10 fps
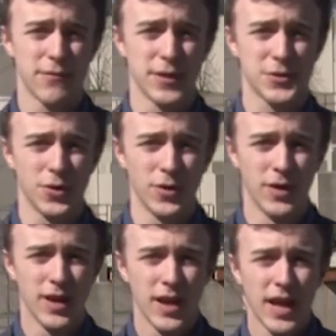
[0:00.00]
official,
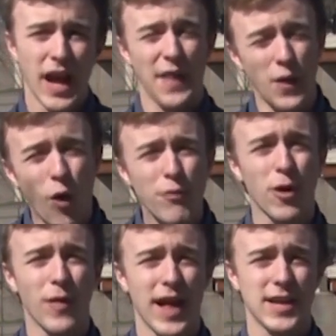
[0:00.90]
and the
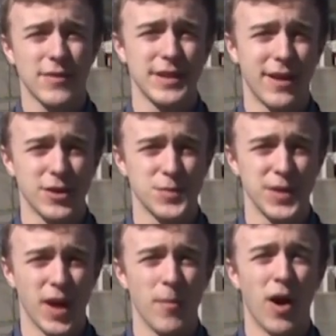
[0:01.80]
overall lack of
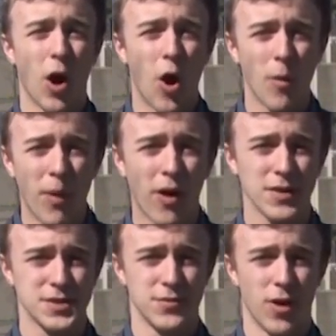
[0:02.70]
acknowledgement among all
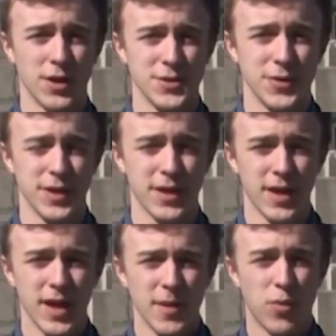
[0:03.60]
parties in wrongdoing
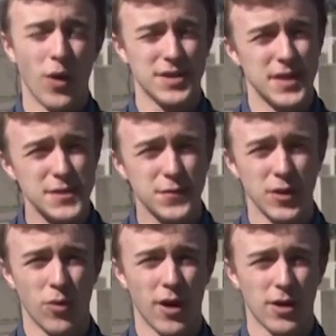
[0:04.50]
point to this
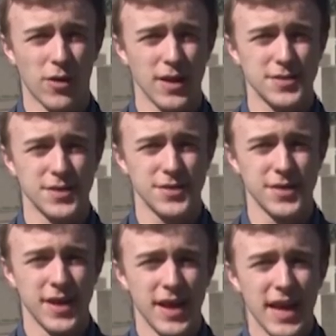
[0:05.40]
Flint water
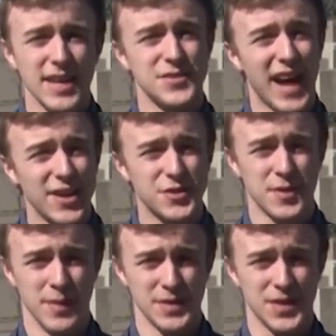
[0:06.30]
crisis as not just
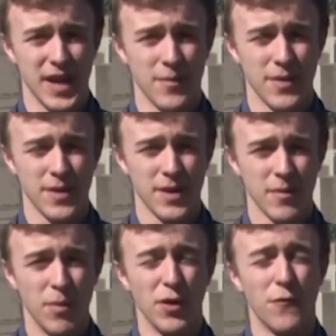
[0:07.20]
a mishap,
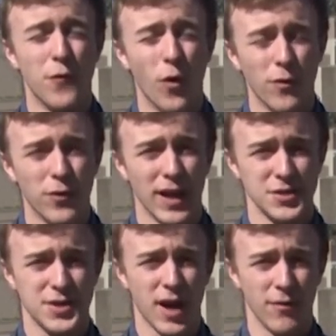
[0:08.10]
but a
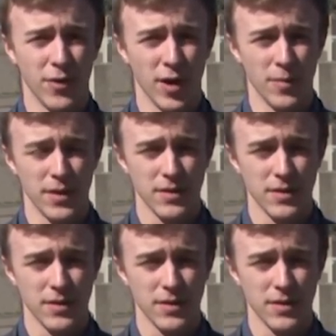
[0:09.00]
full-fledged cover-up.